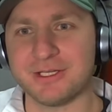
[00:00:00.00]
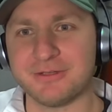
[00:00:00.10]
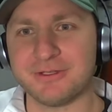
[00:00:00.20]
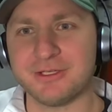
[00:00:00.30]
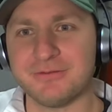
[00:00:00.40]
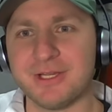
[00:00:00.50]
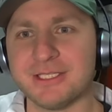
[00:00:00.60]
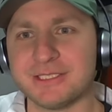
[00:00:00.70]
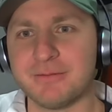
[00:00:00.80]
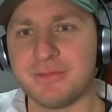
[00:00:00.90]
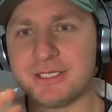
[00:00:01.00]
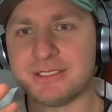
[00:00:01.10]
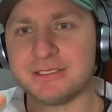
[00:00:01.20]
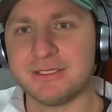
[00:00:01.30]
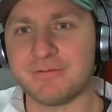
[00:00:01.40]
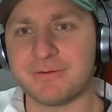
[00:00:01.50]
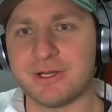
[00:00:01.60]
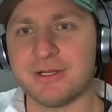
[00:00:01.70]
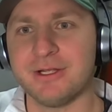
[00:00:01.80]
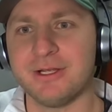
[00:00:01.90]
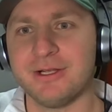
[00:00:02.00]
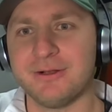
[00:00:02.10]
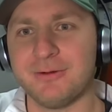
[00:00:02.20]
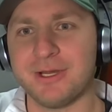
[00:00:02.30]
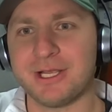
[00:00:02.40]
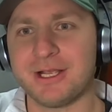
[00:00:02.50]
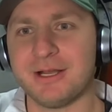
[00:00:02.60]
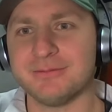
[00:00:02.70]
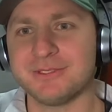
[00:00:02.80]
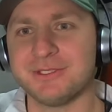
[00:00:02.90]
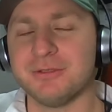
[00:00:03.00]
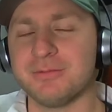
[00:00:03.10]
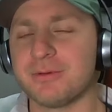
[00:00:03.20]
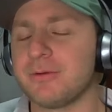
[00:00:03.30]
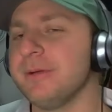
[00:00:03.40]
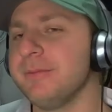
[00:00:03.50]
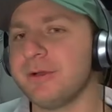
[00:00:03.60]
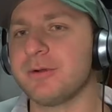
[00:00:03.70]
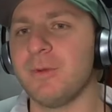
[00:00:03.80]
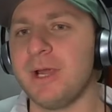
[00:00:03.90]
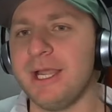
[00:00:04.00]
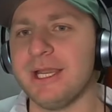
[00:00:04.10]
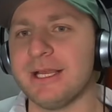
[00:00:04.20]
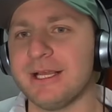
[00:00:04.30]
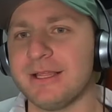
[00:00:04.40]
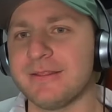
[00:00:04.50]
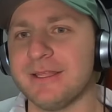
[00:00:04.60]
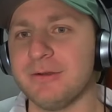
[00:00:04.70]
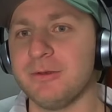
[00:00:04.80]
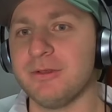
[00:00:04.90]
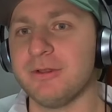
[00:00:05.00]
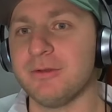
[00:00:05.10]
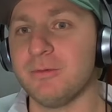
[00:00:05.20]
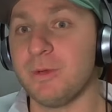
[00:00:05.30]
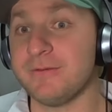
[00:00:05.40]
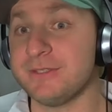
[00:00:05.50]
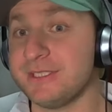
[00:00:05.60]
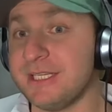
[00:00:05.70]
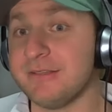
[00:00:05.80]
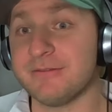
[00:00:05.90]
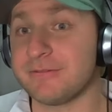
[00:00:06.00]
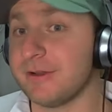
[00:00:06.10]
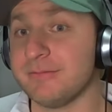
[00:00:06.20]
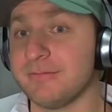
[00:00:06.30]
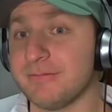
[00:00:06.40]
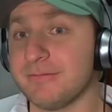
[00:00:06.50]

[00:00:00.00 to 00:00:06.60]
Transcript: You've done something different when it comes to perimeter weighting than we've seen from